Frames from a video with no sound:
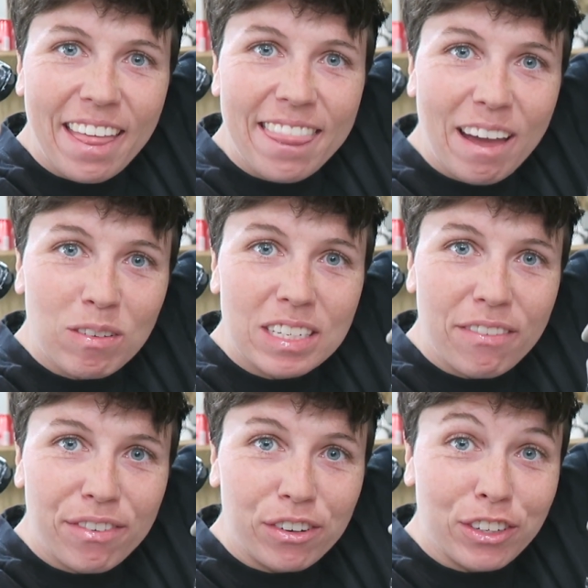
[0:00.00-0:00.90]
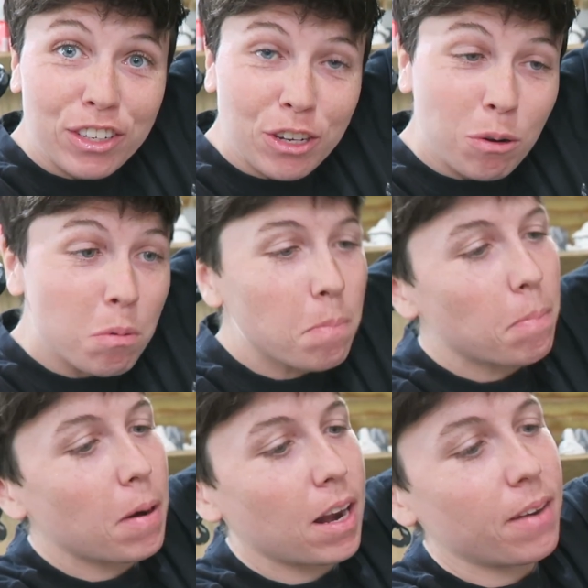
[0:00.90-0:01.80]
That was difficult to do,
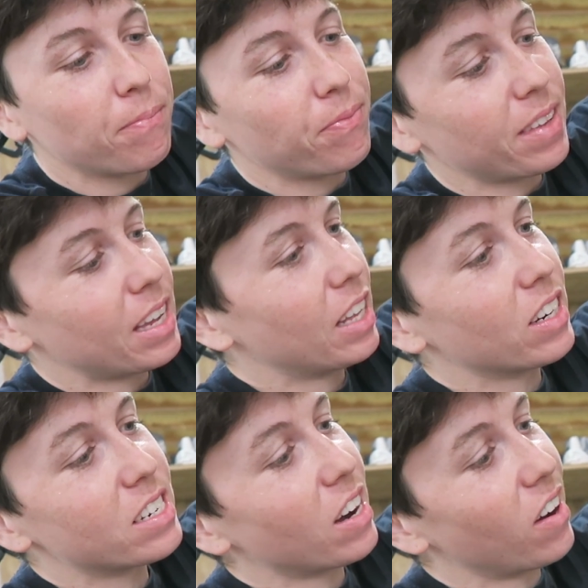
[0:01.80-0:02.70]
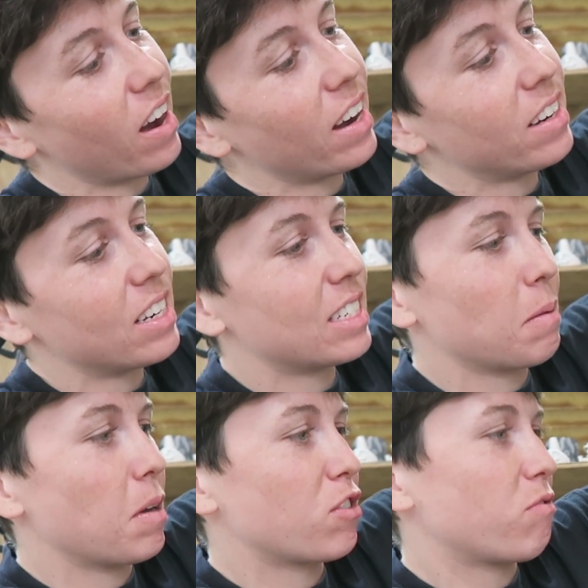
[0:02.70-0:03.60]
but it looks alright. It's a
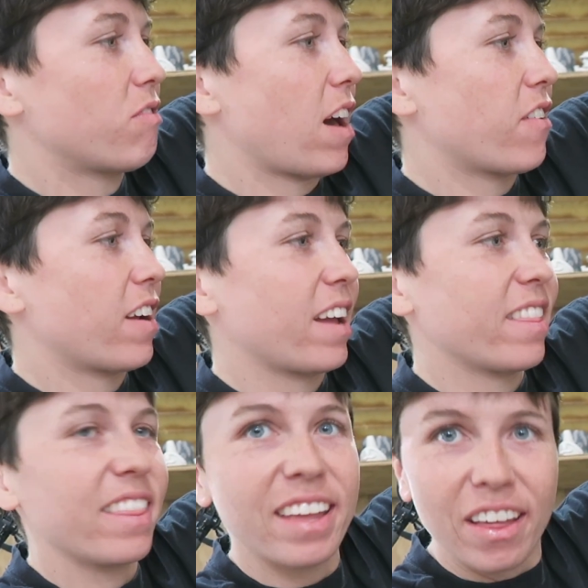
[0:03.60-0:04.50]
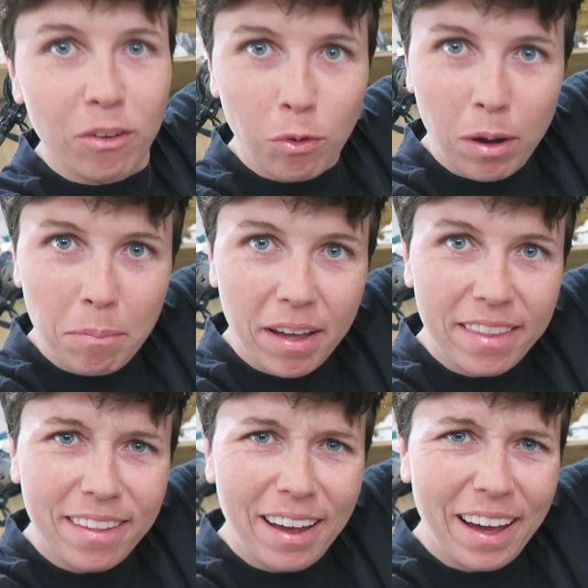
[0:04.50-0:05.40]
much fatter hand than the other one,
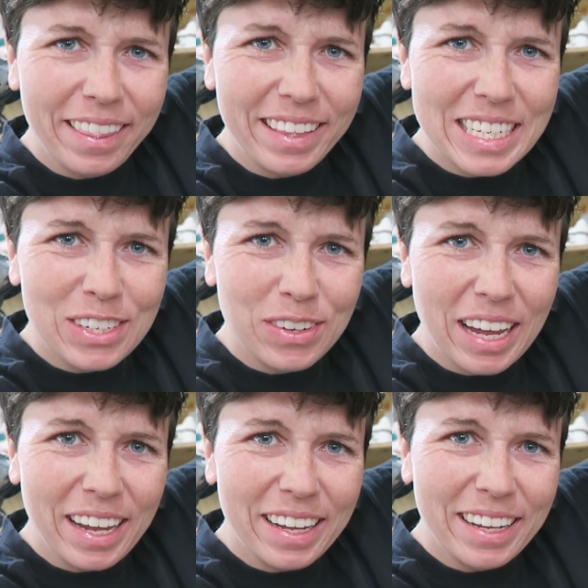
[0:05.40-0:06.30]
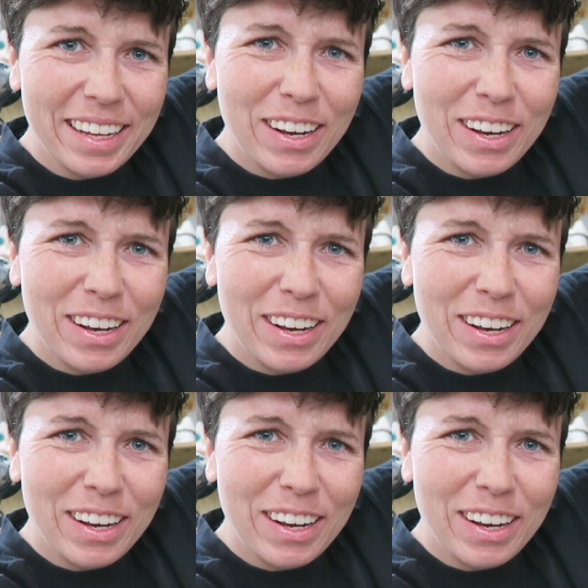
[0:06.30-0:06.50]
but I think it's okay.